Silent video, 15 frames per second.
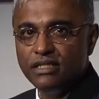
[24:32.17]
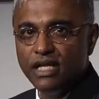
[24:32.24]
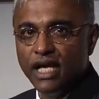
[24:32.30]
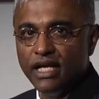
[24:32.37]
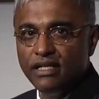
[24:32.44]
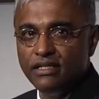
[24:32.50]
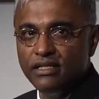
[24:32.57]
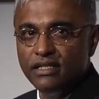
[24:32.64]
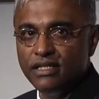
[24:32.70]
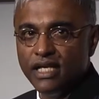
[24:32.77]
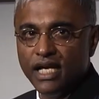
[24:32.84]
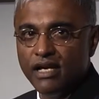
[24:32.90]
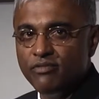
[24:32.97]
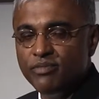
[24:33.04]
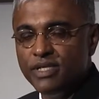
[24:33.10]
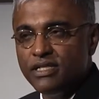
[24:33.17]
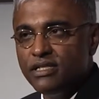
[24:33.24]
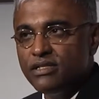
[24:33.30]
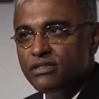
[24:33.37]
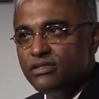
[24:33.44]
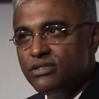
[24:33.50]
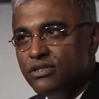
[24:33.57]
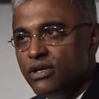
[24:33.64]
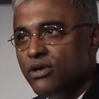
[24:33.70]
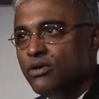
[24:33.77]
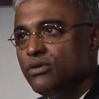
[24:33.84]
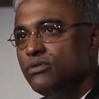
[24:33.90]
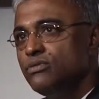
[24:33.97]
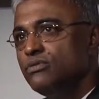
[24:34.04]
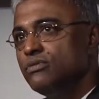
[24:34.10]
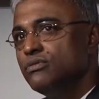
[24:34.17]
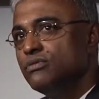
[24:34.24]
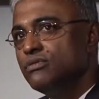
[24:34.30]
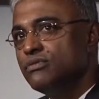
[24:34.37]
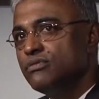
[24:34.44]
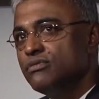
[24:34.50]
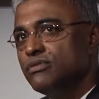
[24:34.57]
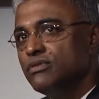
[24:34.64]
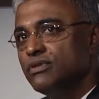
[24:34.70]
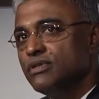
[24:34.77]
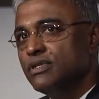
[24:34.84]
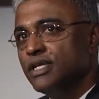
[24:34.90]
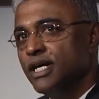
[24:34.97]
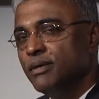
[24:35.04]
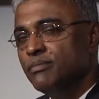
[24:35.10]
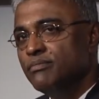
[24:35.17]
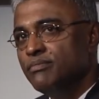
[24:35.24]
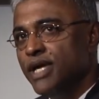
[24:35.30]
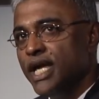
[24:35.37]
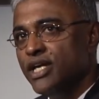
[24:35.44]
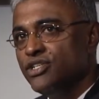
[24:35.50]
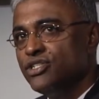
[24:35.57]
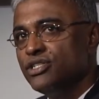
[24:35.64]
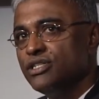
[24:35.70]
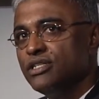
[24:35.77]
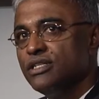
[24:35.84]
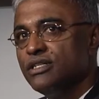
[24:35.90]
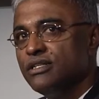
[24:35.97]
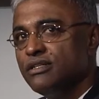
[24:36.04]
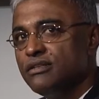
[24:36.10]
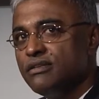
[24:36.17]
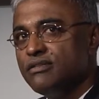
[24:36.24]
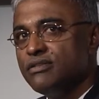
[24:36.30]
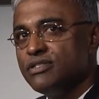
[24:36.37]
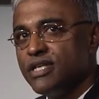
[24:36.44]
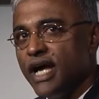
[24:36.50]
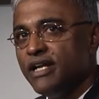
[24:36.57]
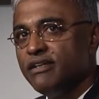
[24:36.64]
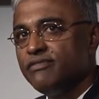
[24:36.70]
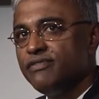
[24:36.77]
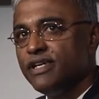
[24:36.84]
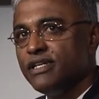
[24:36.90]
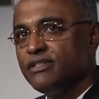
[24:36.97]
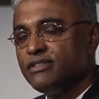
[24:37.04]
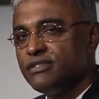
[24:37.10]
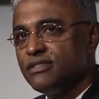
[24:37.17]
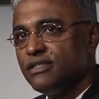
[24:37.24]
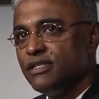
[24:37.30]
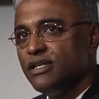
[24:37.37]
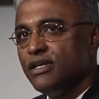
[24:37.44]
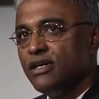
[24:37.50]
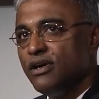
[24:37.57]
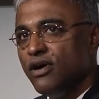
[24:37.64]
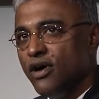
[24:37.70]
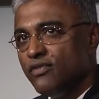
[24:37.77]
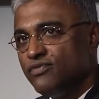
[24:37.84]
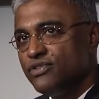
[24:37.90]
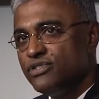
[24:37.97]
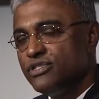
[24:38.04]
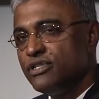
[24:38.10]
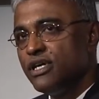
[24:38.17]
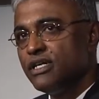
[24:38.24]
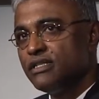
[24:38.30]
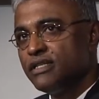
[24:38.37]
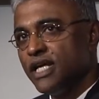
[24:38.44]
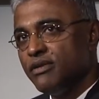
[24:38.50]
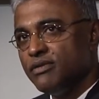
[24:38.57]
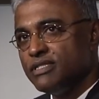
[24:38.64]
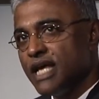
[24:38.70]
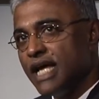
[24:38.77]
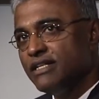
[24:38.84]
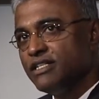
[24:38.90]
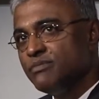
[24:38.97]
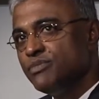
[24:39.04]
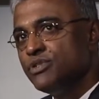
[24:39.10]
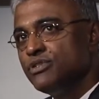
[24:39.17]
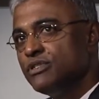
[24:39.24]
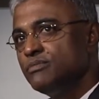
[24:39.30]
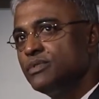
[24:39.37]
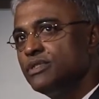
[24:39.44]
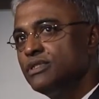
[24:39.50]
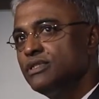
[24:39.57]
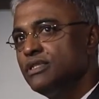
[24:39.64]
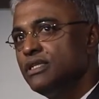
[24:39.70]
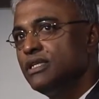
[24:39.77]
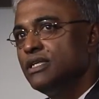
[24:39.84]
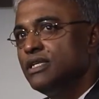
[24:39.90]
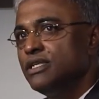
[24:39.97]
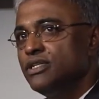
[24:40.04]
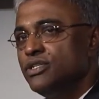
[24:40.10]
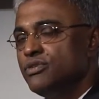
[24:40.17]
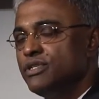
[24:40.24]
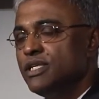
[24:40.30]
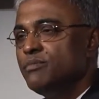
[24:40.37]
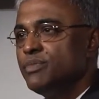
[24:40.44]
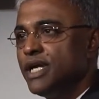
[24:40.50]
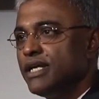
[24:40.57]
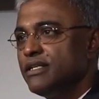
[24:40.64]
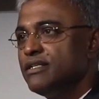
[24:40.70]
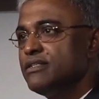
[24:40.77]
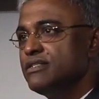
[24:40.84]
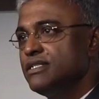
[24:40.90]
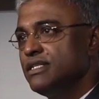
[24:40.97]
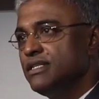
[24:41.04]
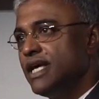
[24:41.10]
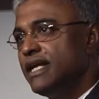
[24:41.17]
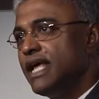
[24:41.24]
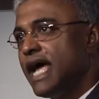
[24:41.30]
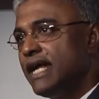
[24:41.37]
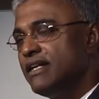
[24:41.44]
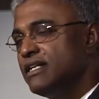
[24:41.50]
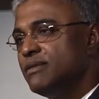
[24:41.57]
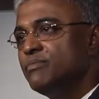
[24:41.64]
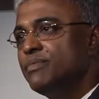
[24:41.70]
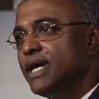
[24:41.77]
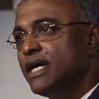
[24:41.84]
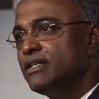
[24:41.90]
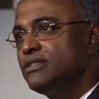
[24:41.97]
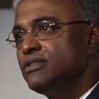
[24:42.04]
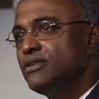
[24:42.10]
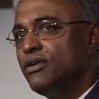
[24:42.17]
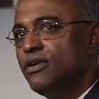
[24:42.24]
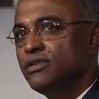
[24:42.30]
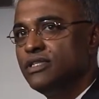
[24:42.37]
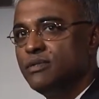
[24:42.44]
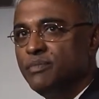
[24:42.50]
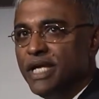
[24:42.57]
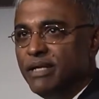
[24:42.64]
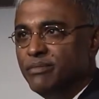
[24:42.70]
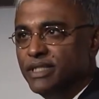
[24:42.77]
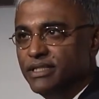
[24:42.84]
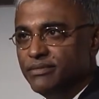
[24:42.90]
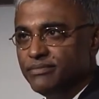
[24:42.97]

and there have been no major side effects of the drug that was attributable during pregnancy that had an impact on the baby.